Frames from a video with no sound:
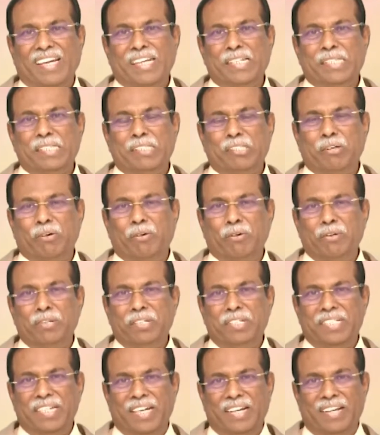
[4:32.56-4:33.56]
His torn
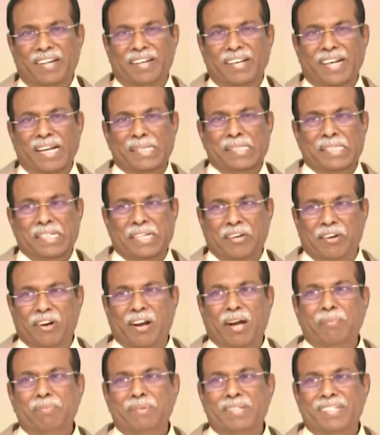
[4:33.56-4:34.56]
tear dress
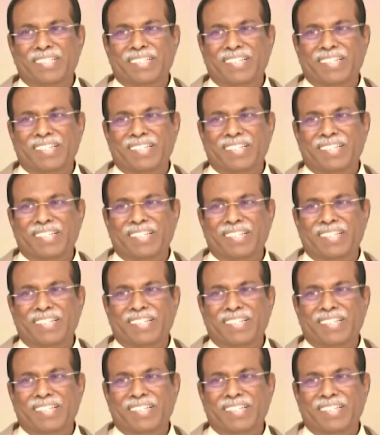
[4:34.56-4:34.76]
dropped.